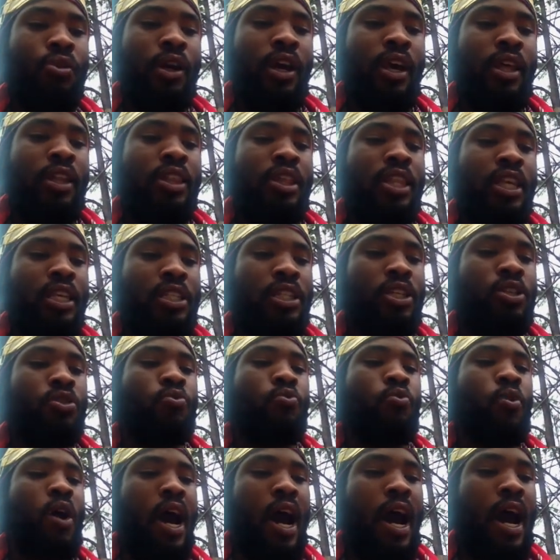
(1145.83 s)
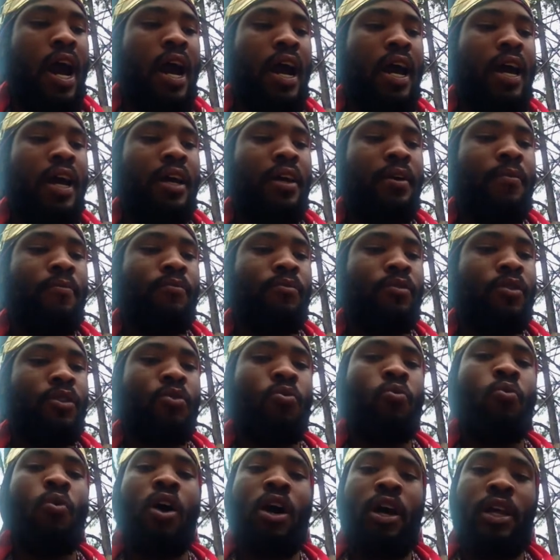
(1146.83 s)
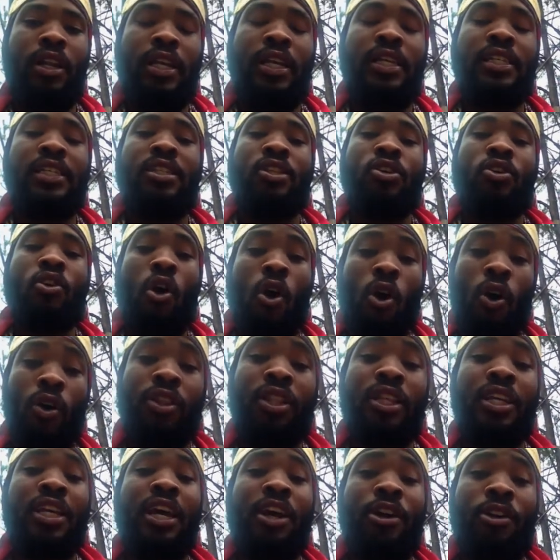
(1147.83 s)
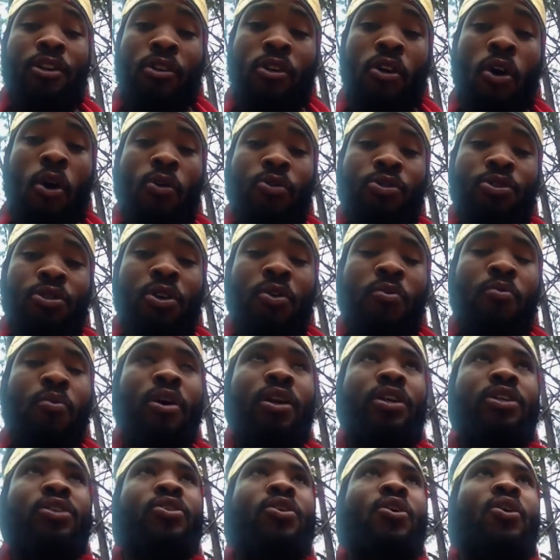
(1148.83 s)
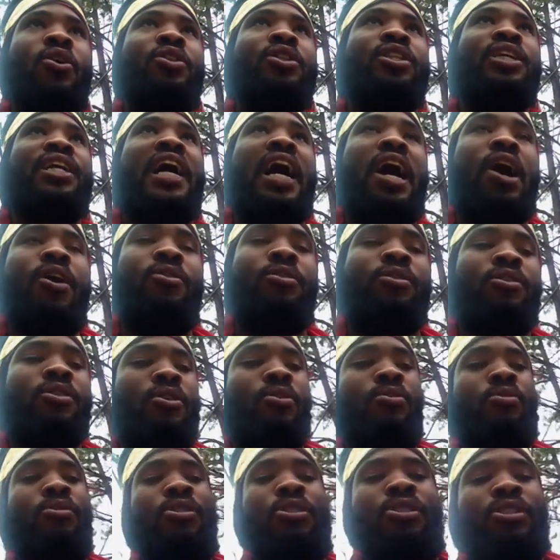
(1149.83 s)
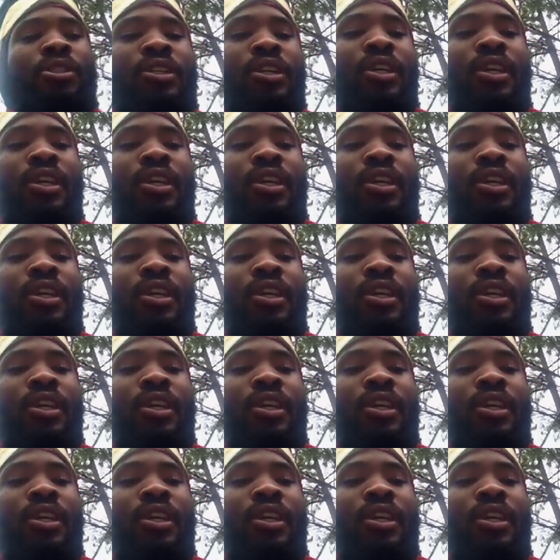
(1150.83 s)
and this is why one is called the inner culture and one is called the outer culture.